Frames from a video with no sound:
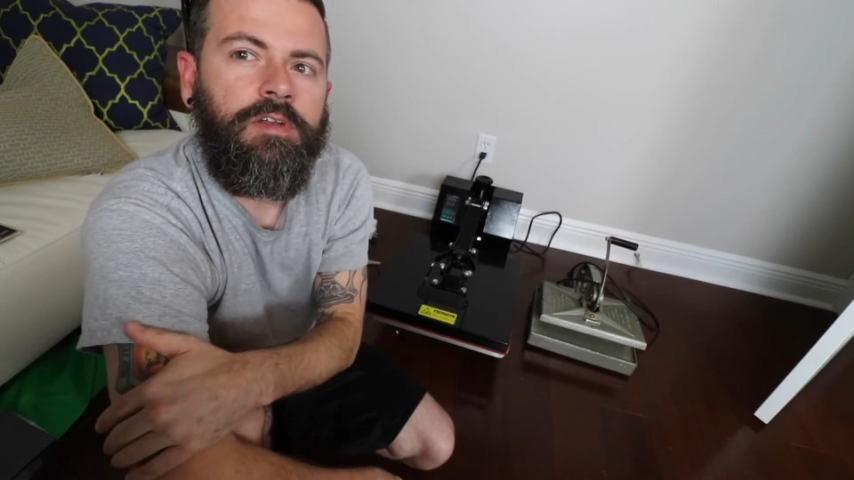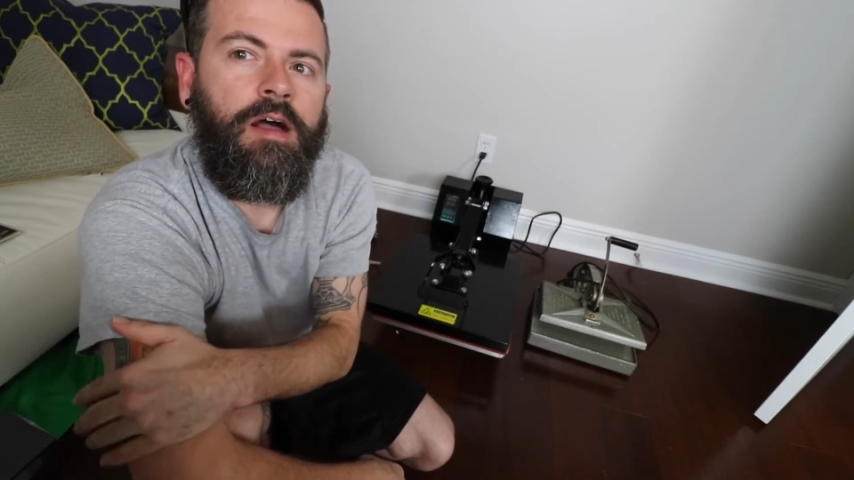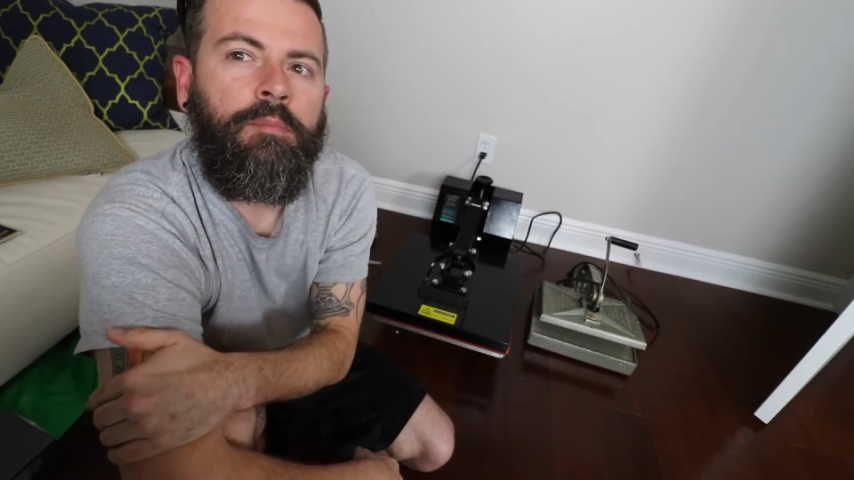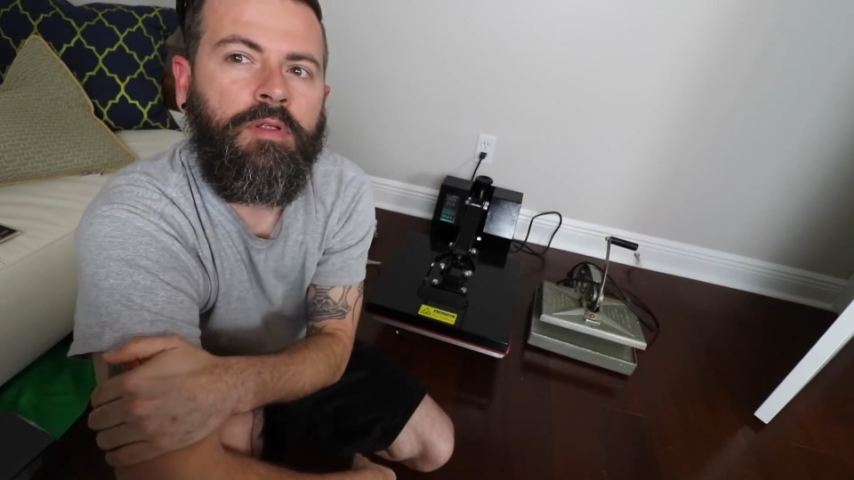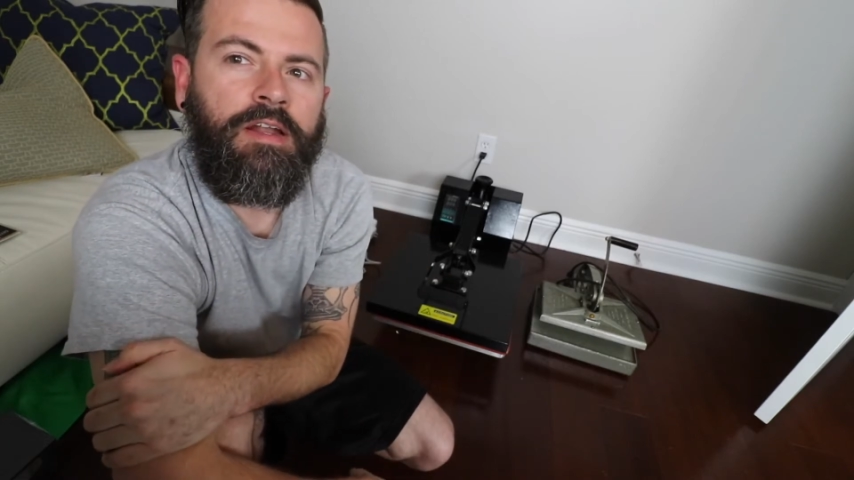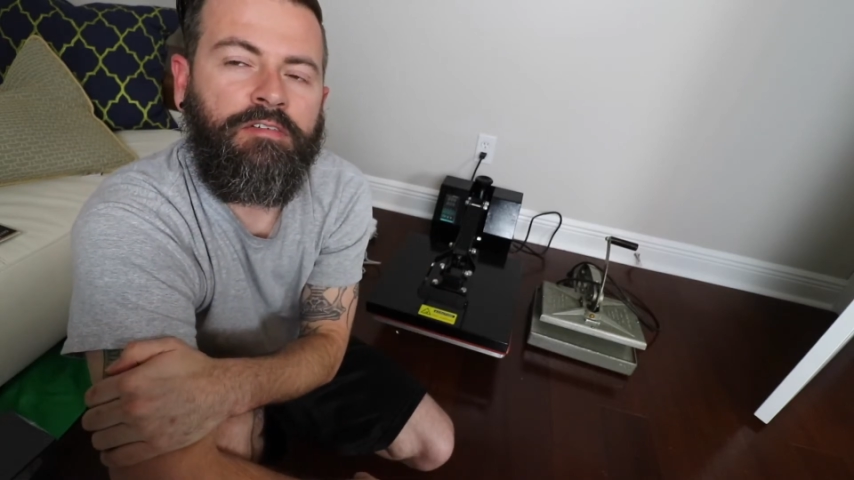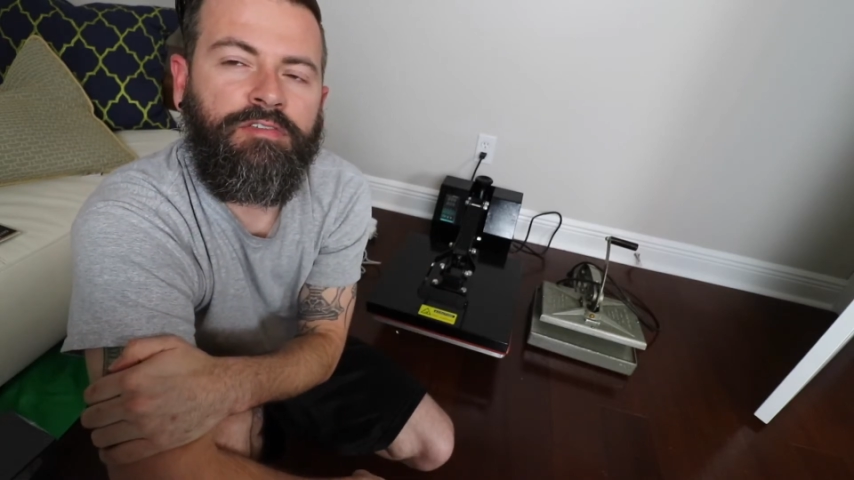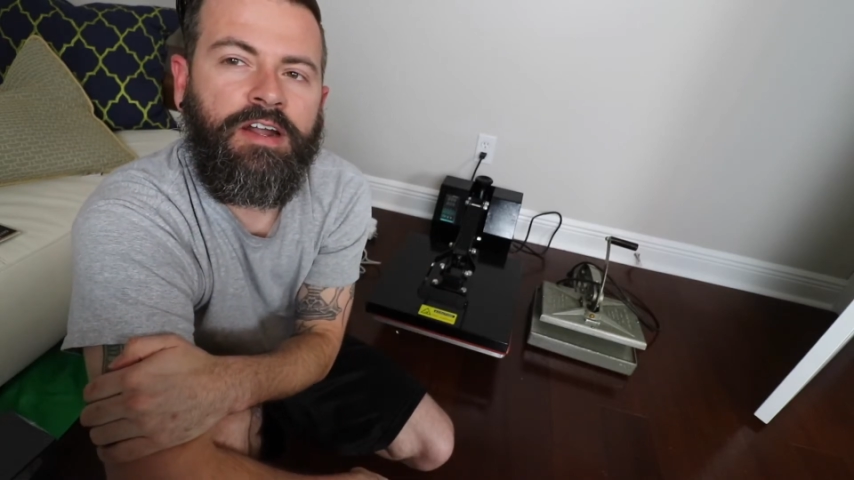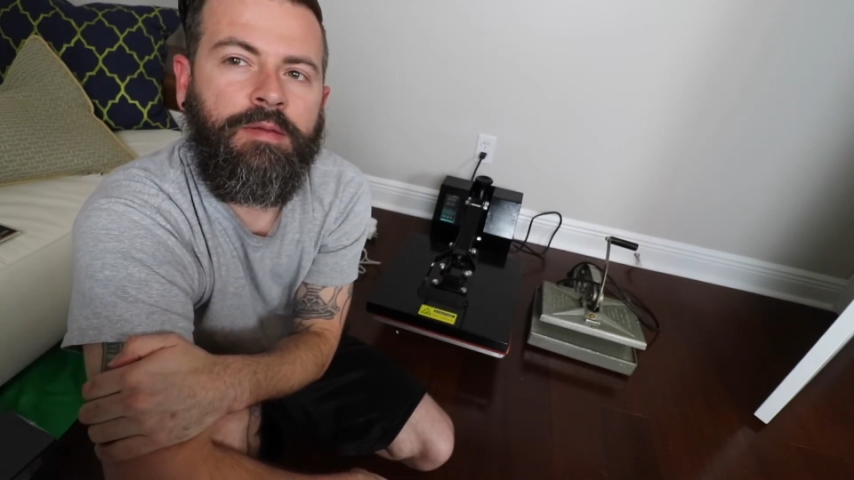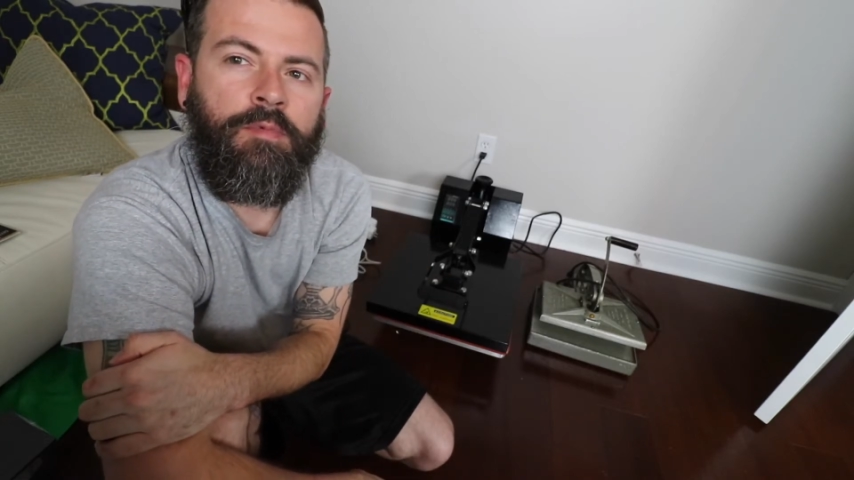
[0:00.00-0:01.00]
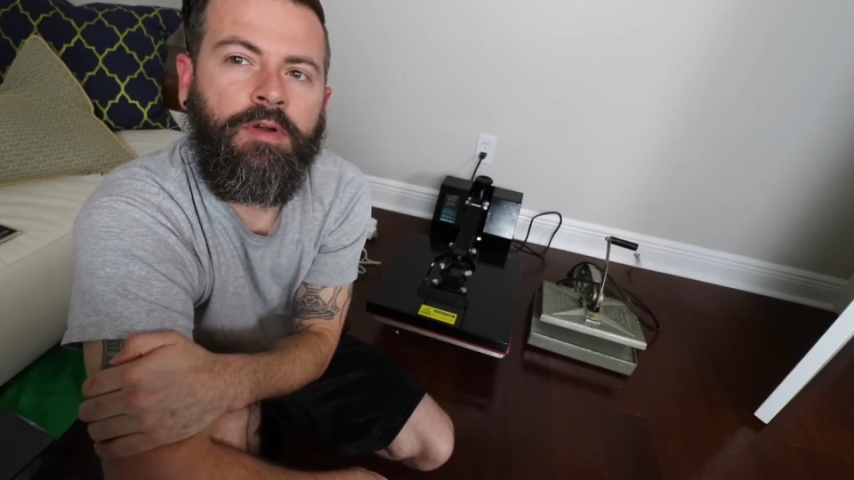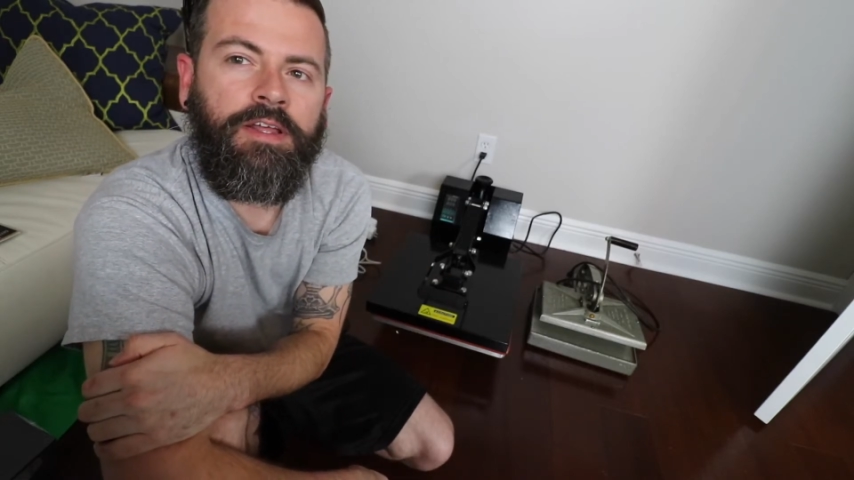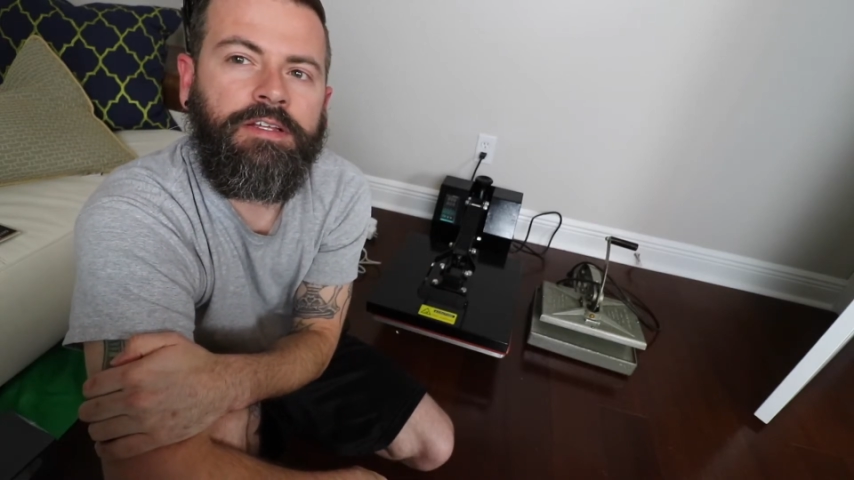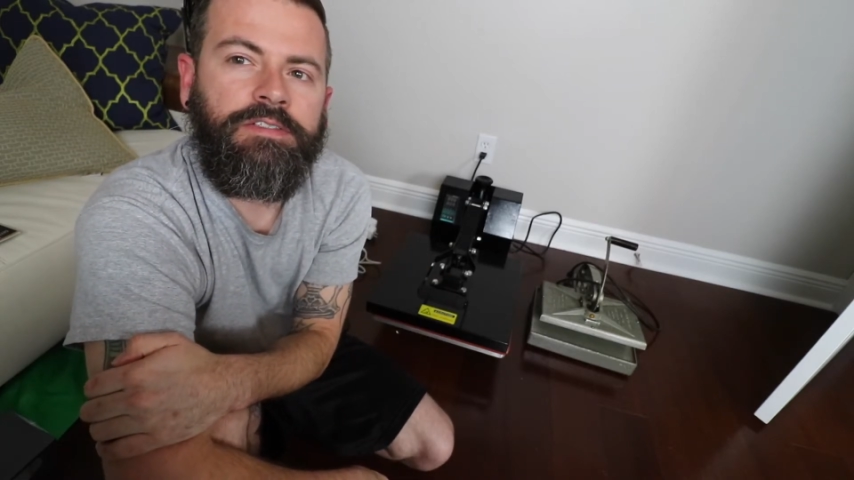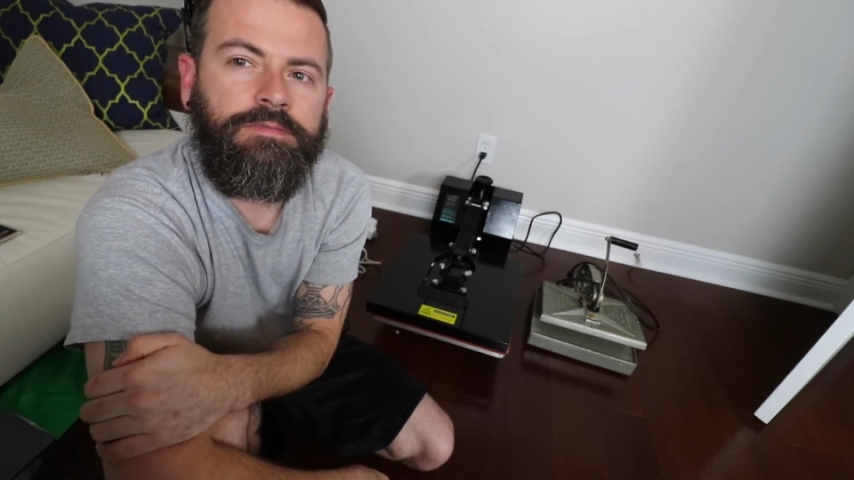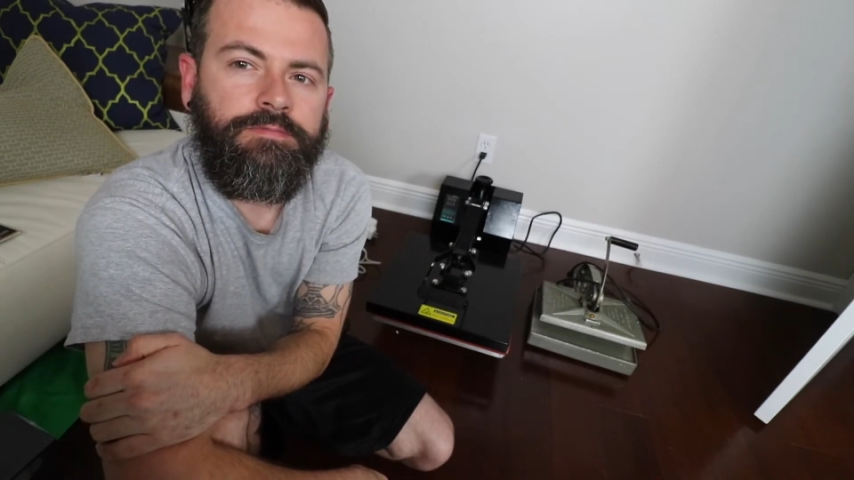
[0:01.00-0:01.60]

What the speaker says: I'll pull it out Friday morning.